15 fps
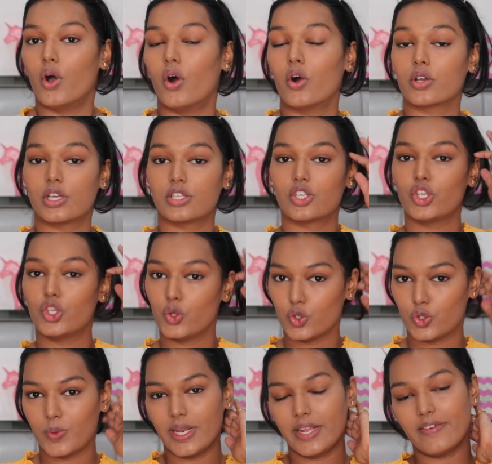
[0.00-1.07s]
Okay, so
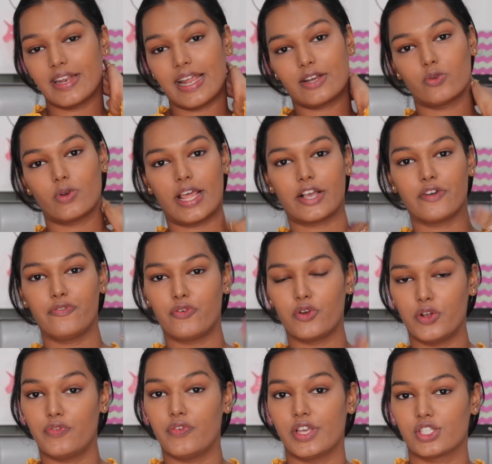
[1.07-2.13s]
usually when I do like a full
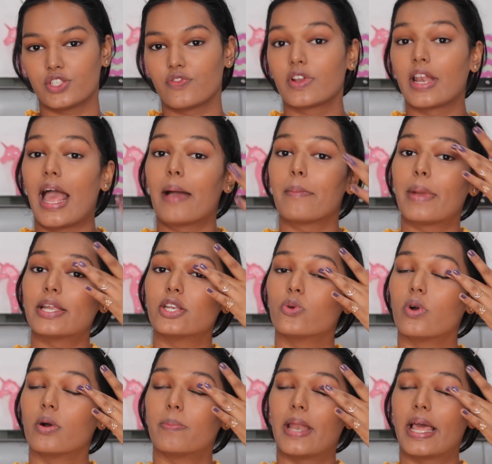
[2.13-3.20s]
face of glam, I
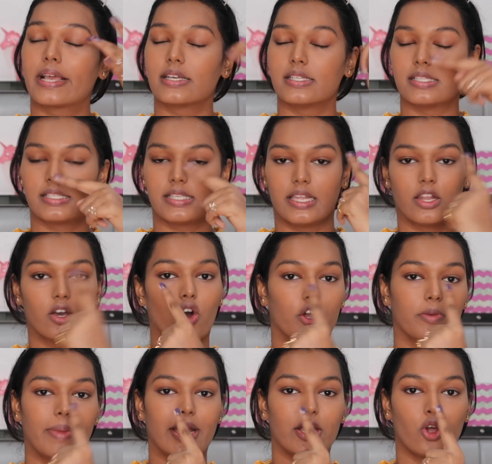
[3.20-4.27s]
do apply concealer
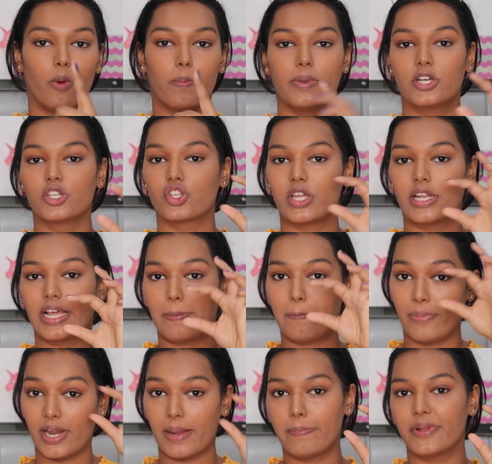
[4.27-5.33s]
on my top lid so that I
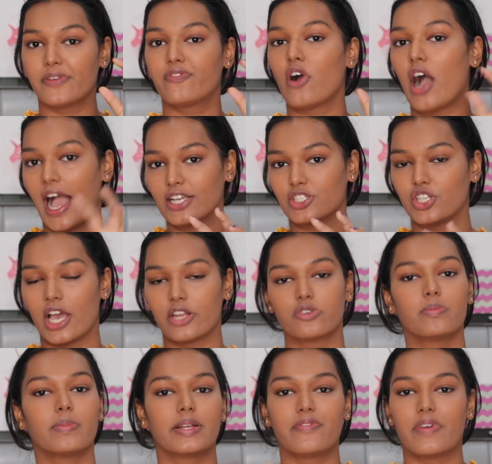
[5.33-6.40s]
prep it for
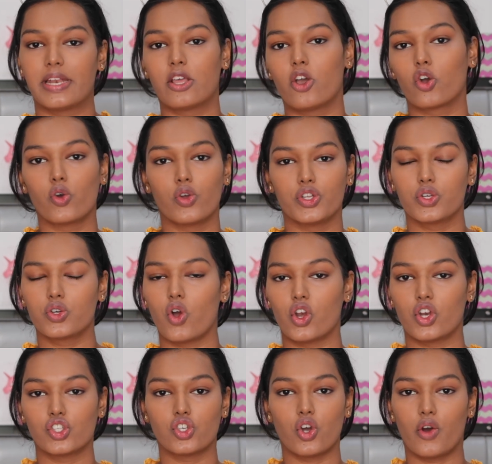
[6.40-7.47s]
eyeshadow. But when you're going to
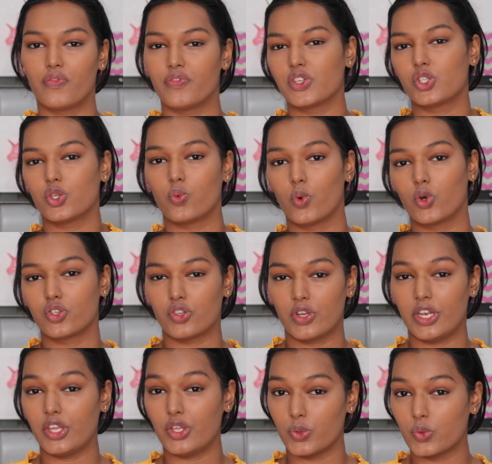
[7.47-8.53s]
college or office, you won't
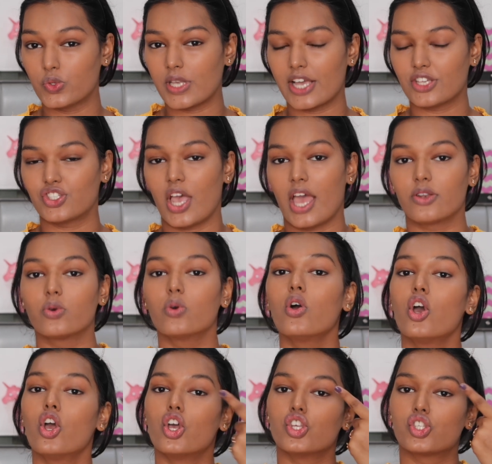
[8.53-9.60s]
really use eyeshadow.